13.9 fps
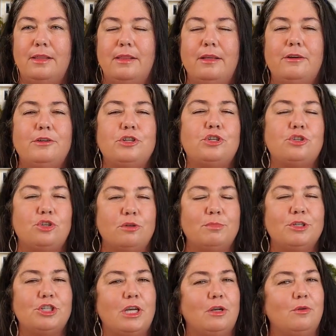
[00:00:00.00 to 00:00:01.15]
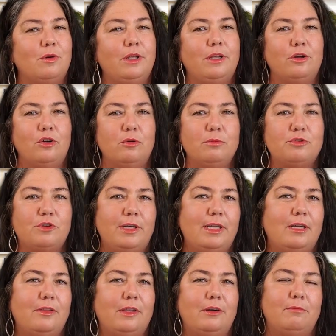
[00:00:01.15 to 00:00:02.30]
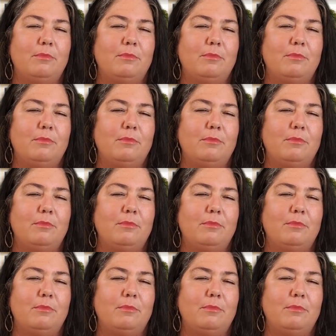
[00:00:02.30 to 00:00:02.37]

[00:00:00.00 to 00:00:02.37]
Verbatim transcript: there is so much equity in homes right now that